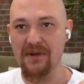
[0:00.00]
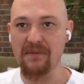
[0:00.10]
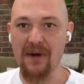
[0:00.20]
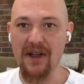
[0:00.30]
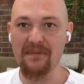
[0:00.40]

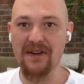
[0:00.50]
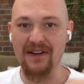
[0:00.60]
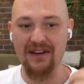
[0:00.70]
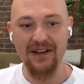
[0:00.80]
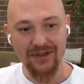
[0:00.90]
in my
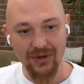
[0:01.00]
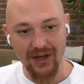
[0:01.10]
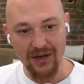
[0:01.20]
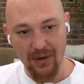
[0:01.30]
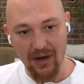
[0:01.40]
opinion,
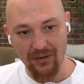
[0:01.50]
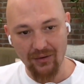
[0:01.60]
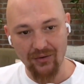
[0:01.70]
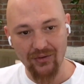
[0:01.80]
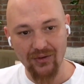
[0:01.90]
training
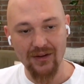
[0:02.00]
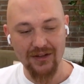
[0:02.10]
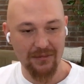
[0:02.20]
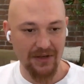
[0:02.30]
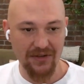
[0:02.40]
models,
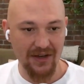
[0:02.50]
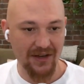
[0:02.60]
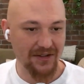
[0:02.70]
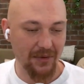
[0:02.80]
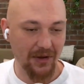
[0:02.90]
especially
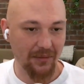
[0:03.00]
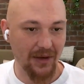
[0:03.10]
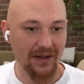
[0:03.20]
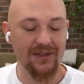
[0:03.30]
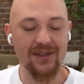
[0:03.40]
smaller
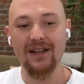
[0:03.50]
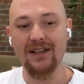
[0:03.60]
models,